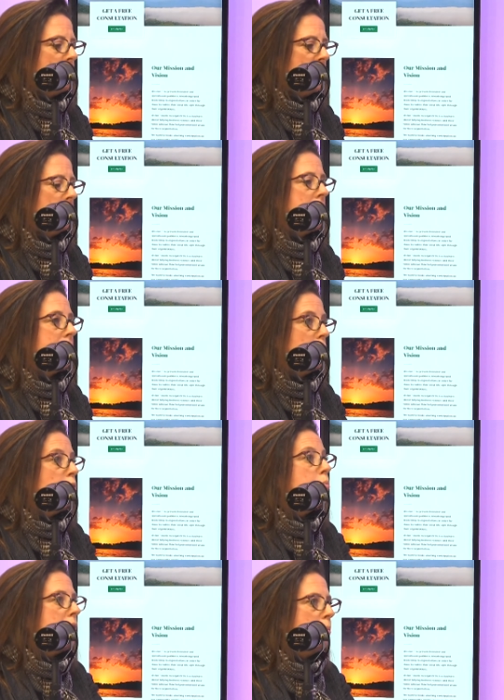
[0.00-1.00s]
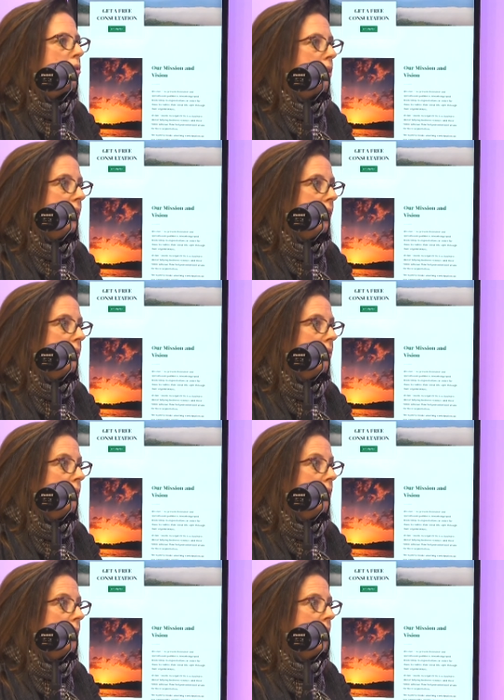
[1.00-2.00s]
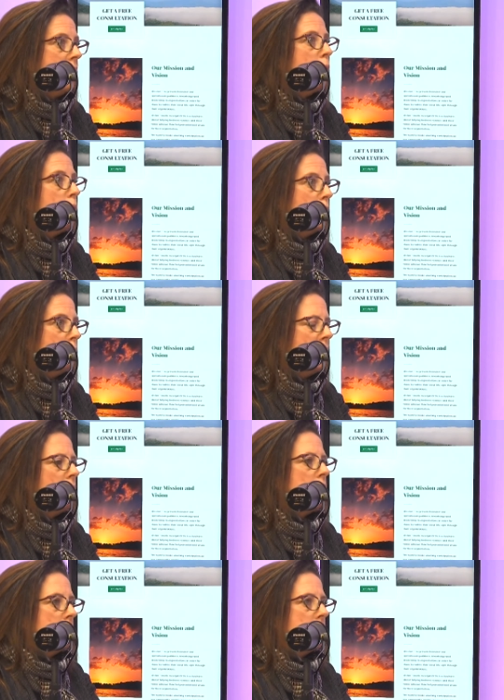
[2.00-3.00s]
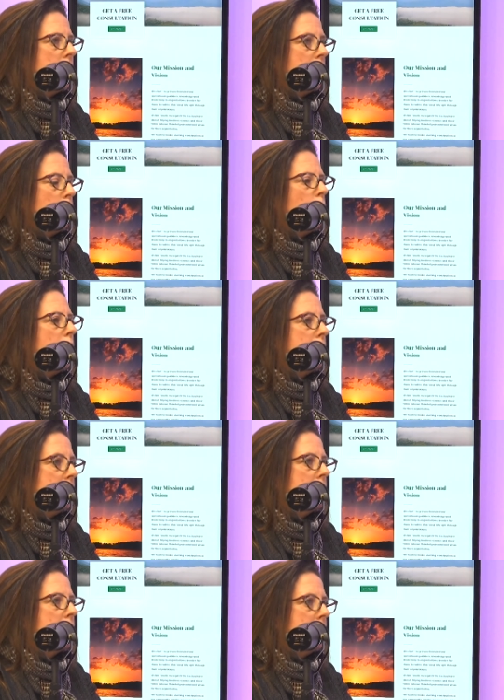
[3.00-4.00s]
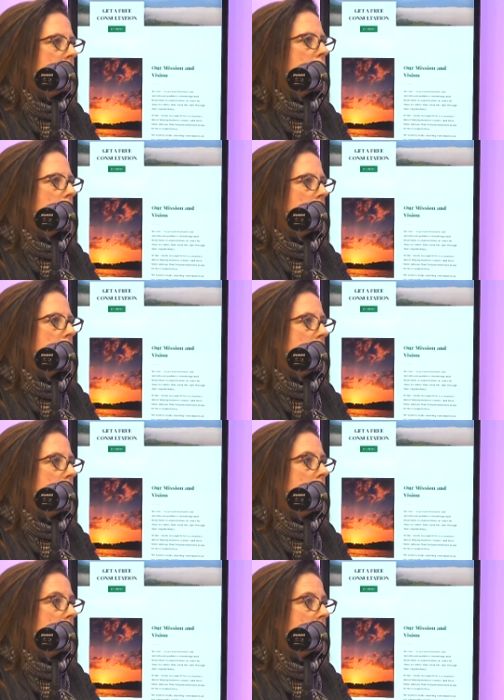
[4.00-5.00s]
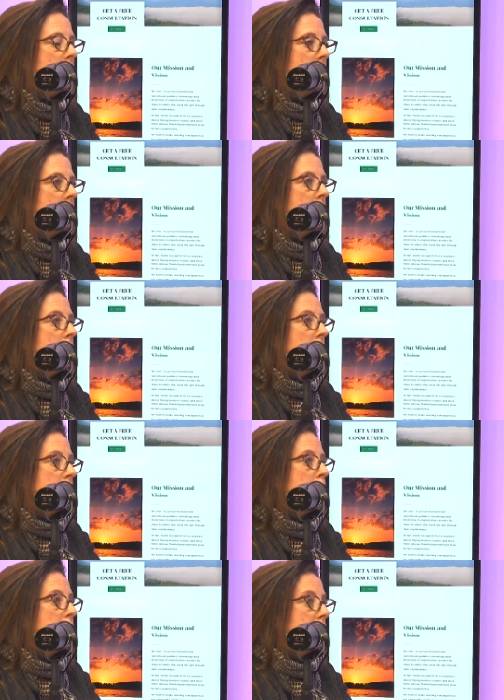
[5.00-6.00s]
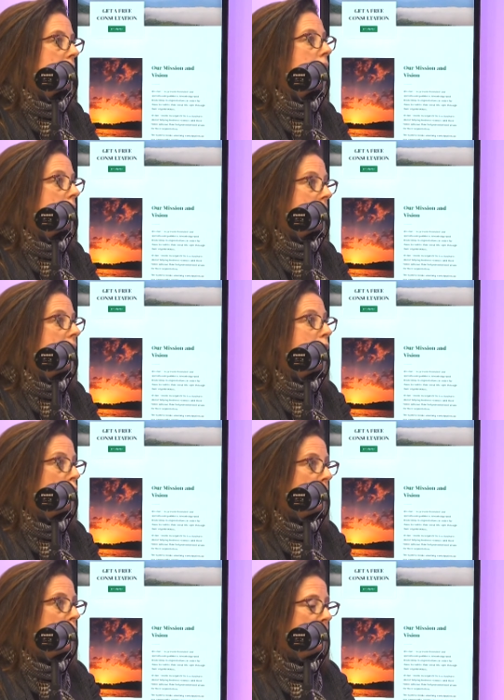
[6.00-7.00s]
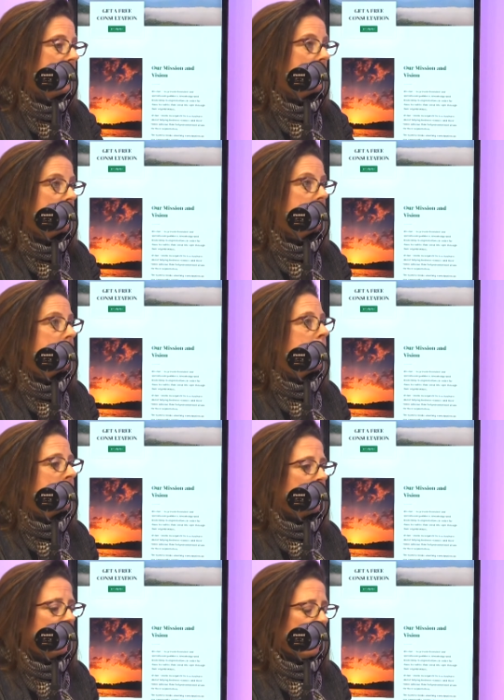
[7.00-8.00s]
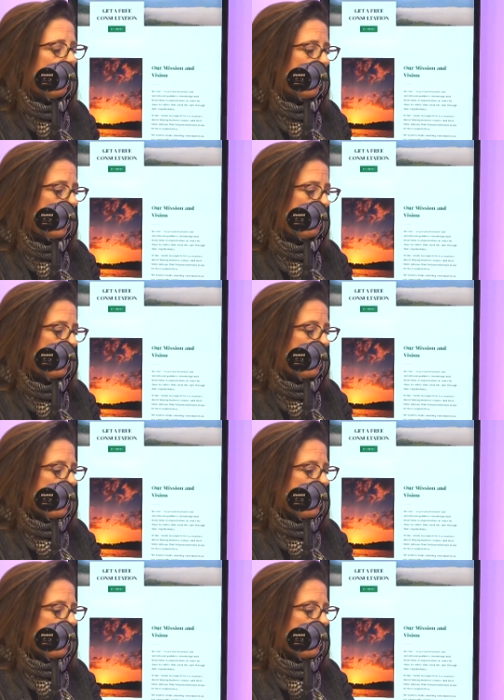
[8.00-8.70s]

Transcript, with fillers: but you get those people together mm-hmm. in a room and you decide what is it that you're going to do next year from a, a sales perspective. Um,